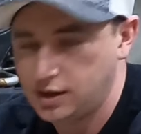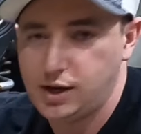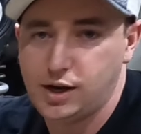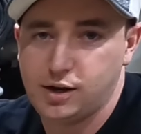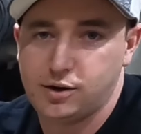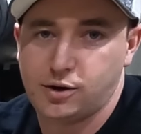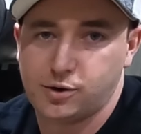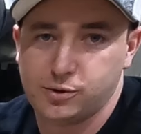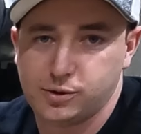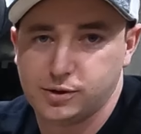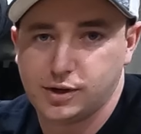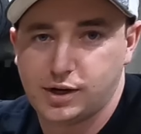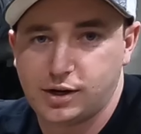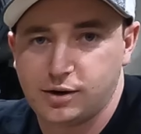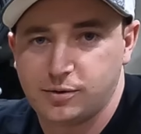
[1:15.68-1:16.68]
and our
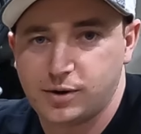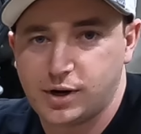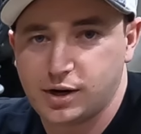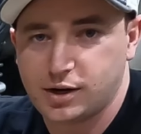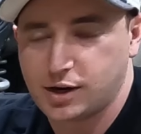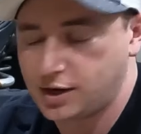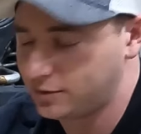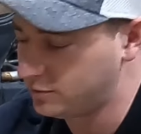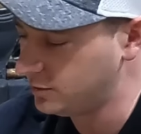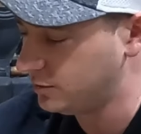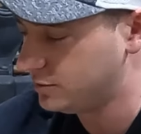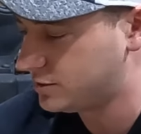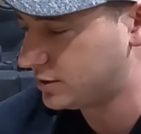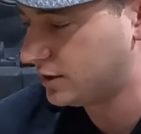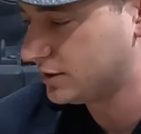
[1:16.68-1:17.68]
old Iron Rock
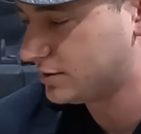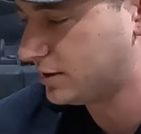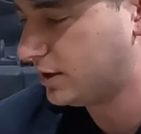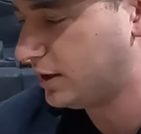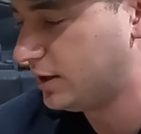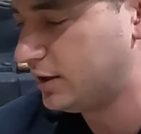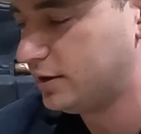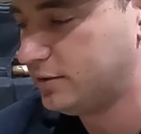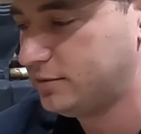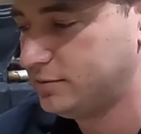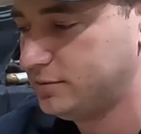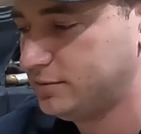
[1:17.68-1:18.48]
off-road truss right here.